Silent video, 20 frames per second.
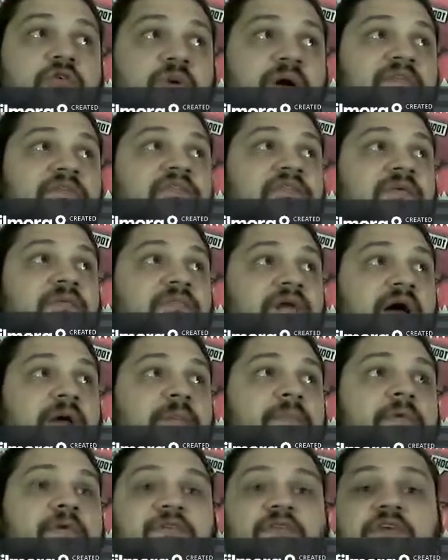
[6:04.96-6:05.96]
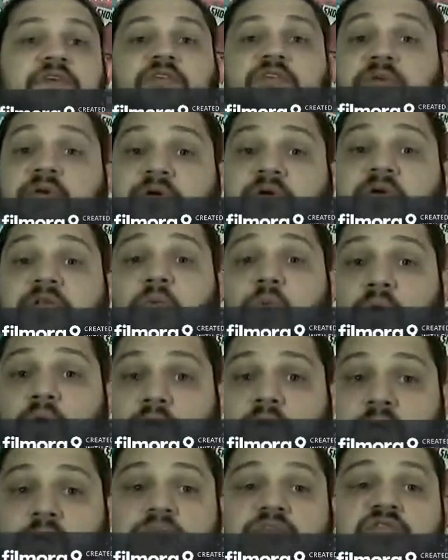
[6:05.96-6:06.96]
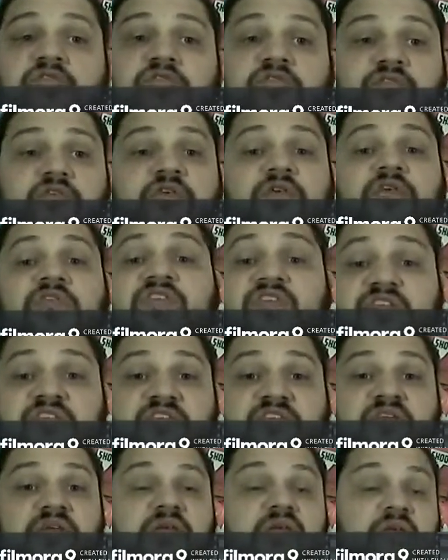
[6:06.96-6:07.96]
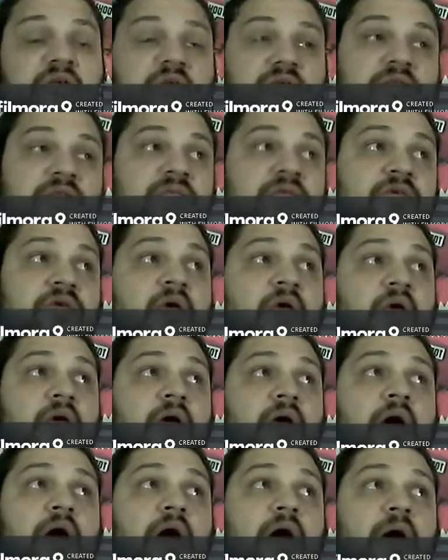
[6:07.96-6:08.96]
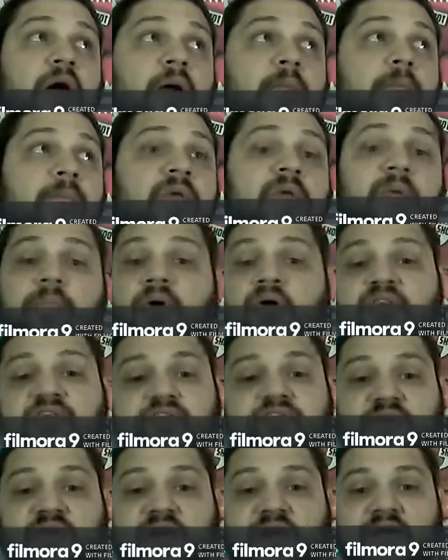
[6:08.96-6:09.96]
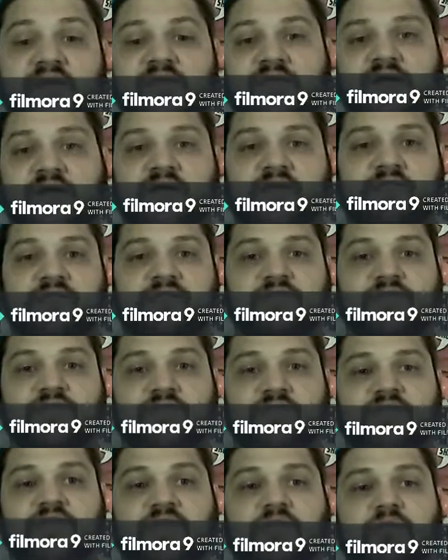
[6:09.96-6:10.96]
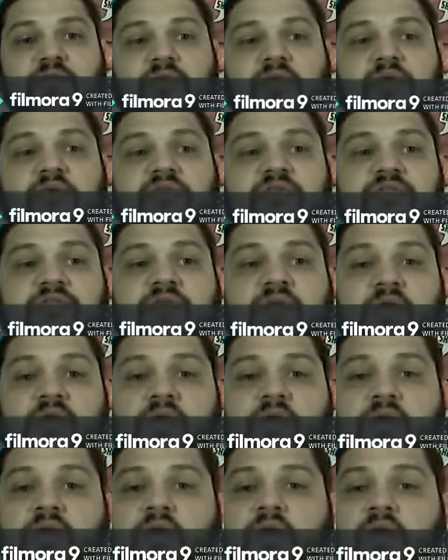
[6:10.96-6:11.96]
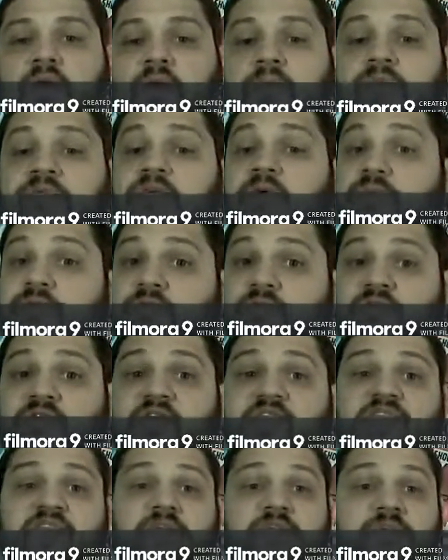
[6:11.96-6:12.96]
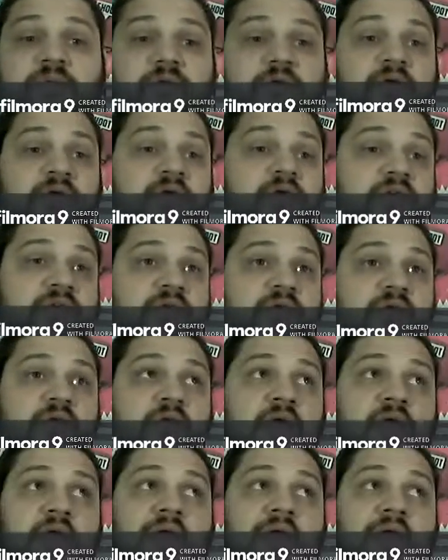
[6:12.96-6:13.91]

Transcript: have some type of experience working with children or teaching kids. Me personally, I've had 3 years substitute teaching experience,